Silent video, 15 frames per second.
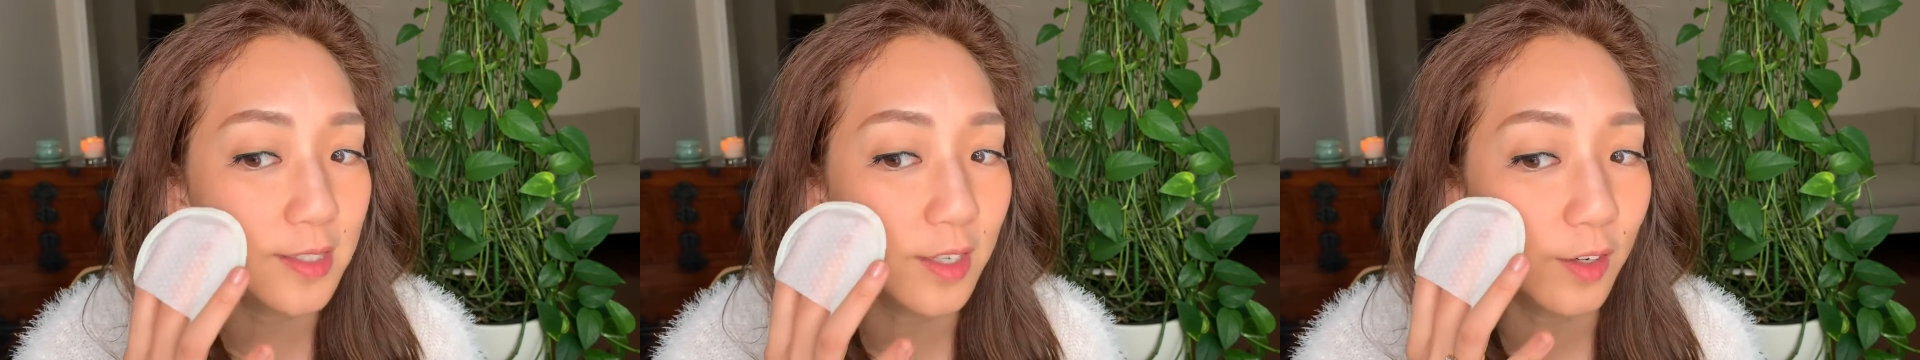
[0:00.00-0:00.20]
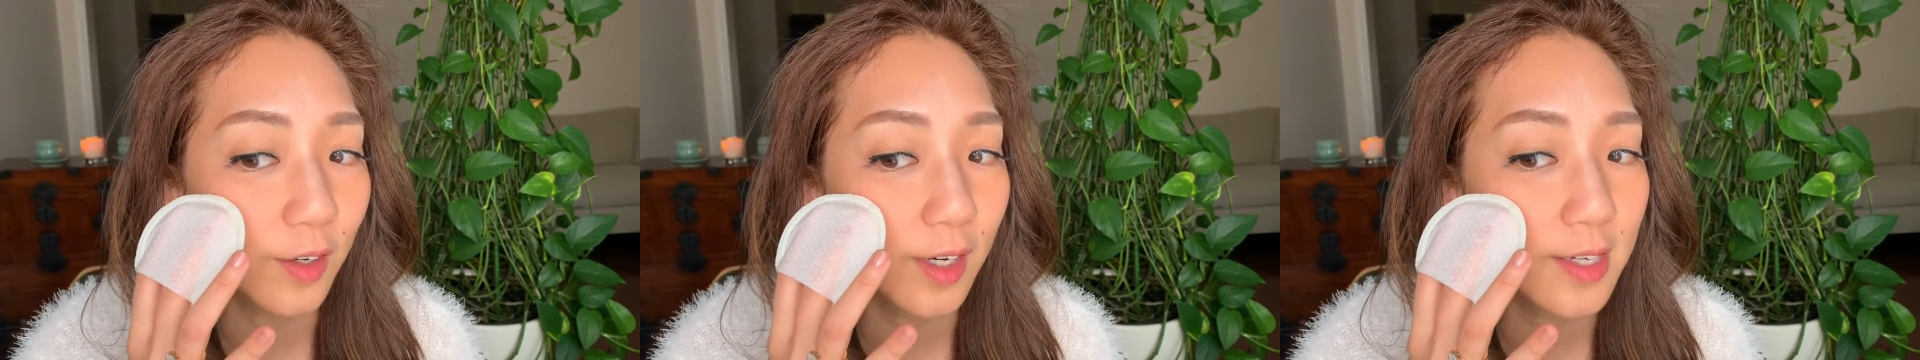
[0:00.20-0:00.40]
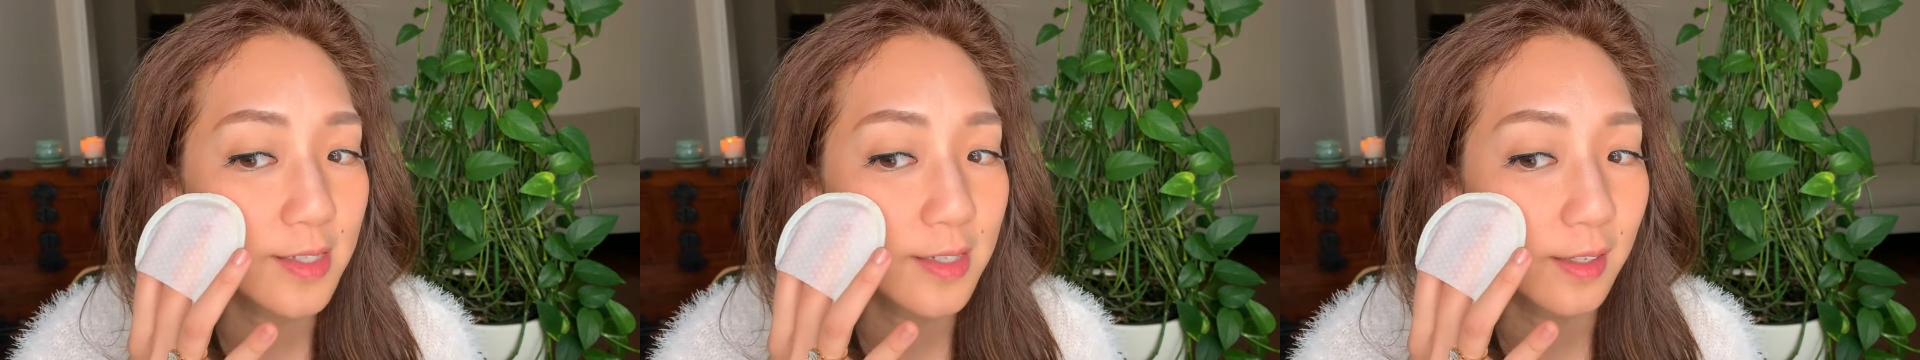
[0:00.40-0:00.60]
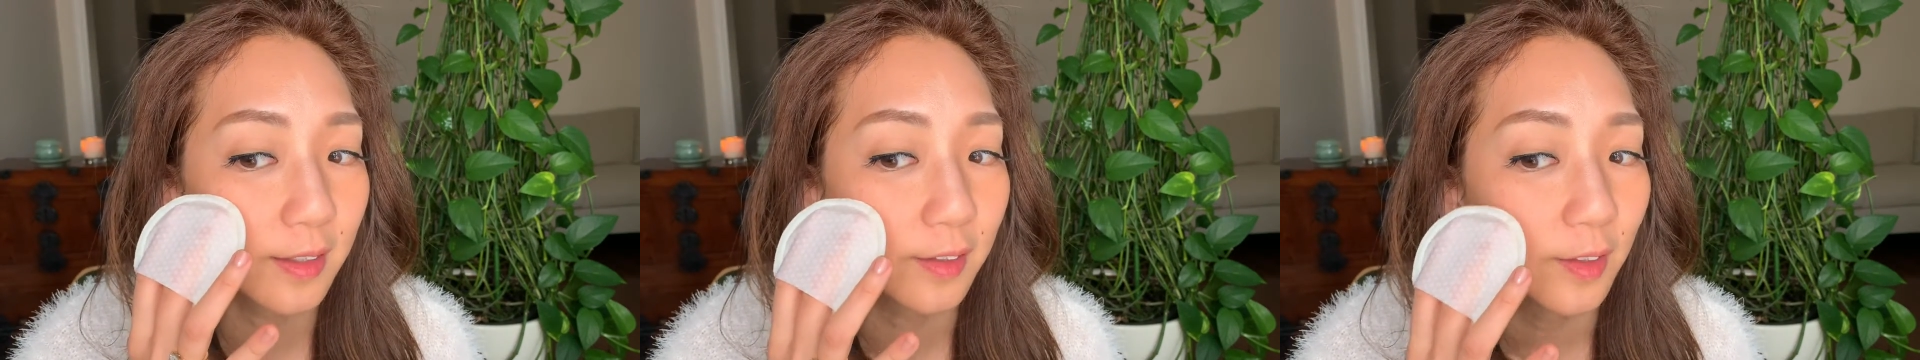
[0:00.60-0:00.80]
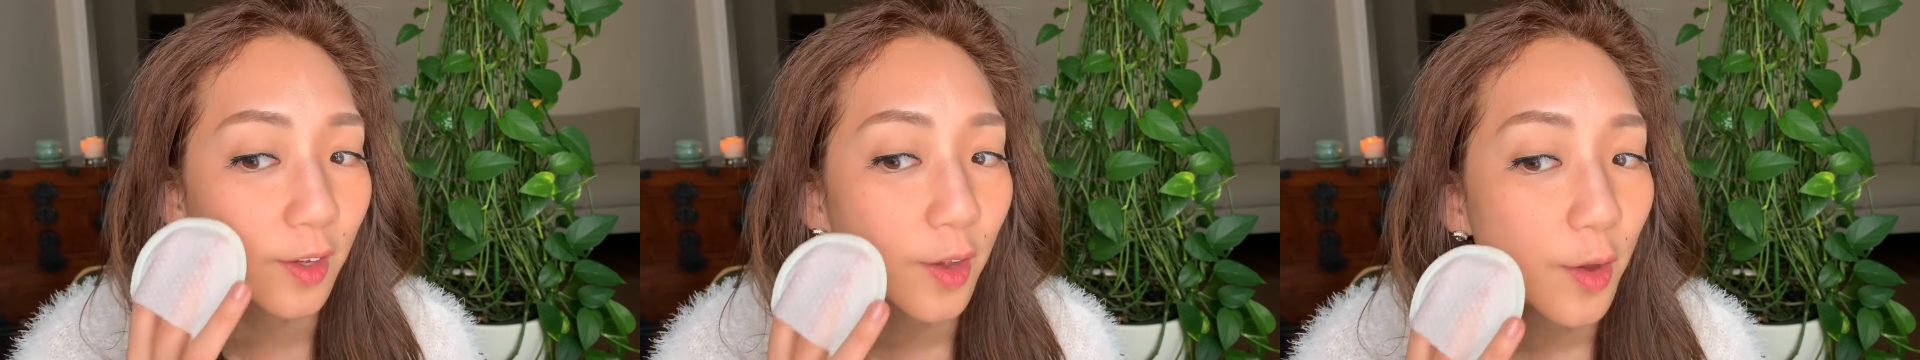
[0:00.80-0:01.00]
there is
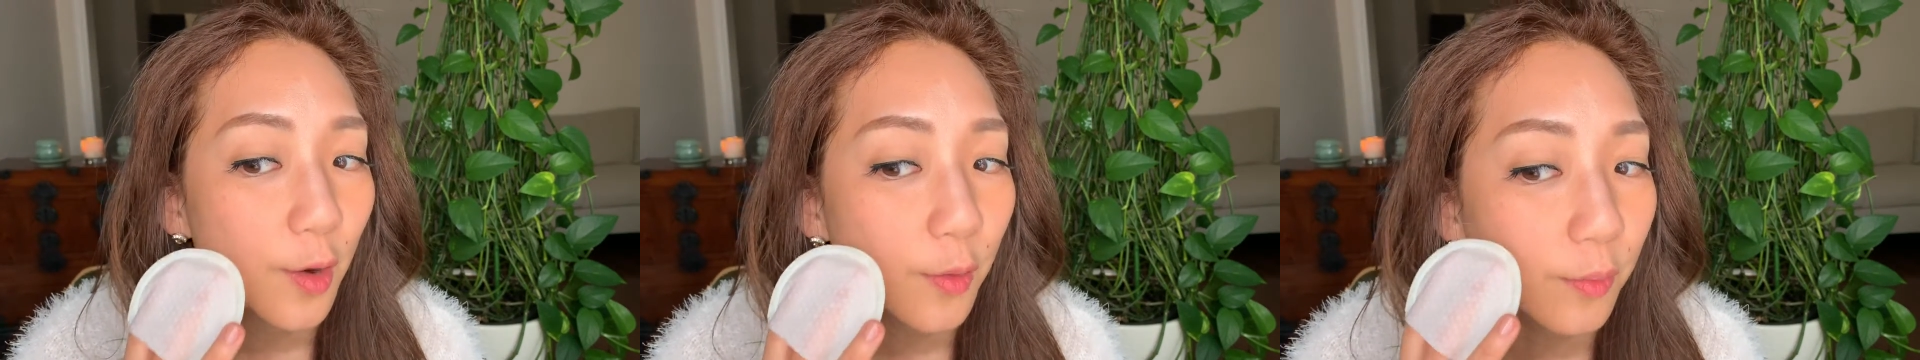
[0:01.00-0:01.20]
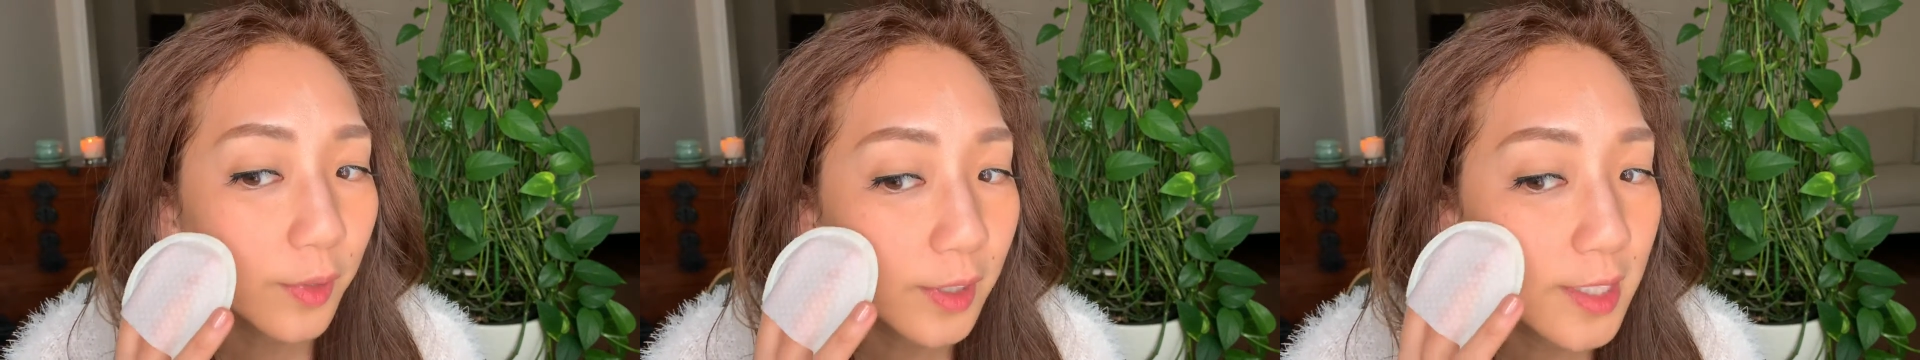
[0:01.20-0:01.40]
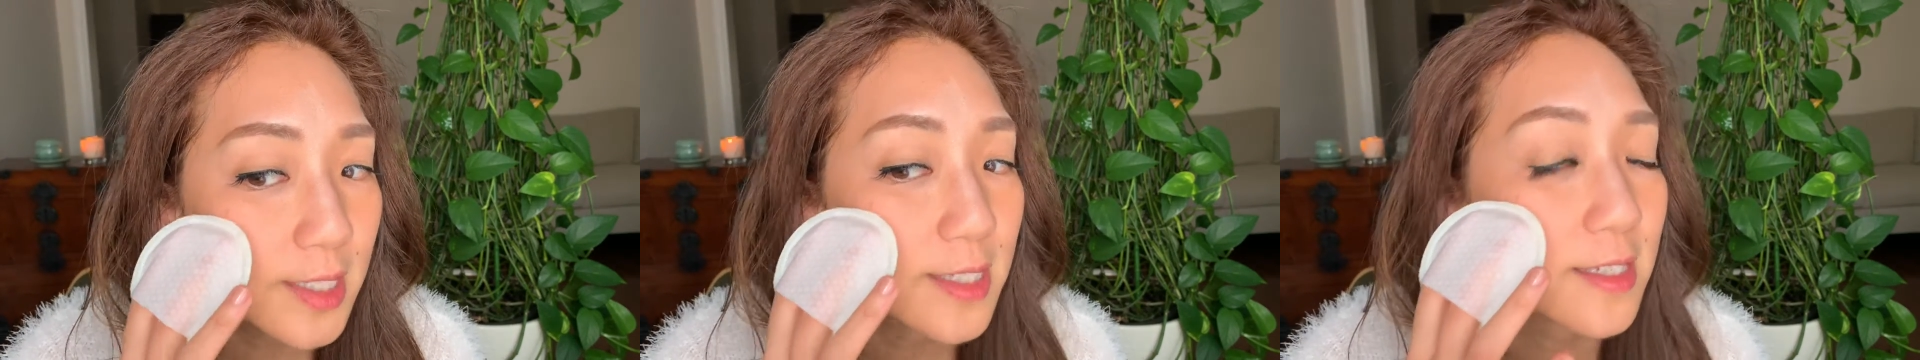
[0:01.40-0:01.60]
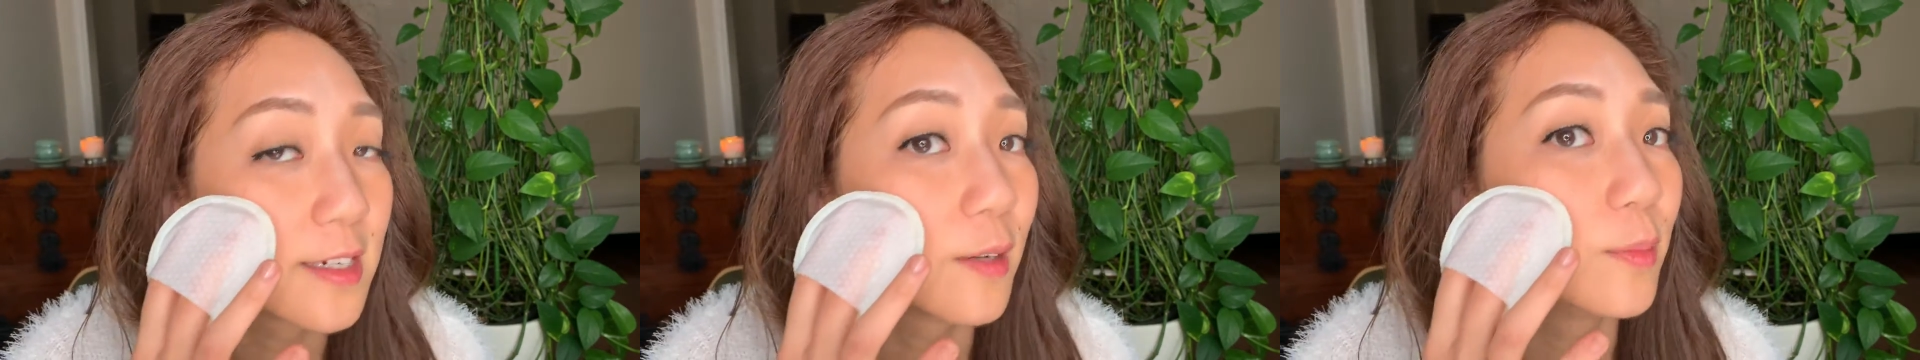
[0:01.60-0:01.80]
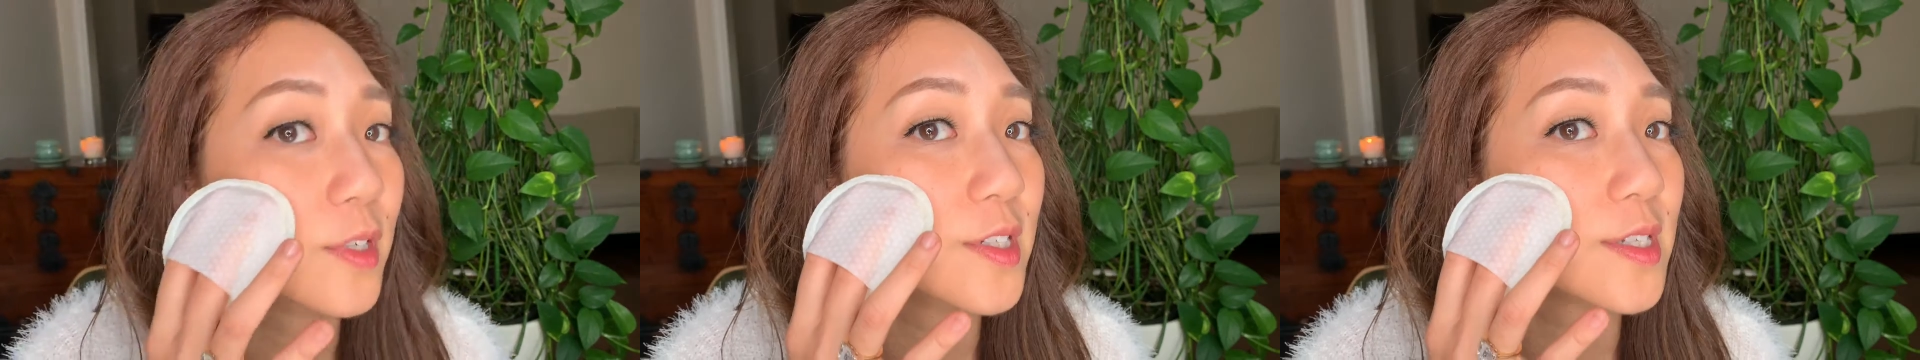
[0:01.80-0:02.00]
a really stubborn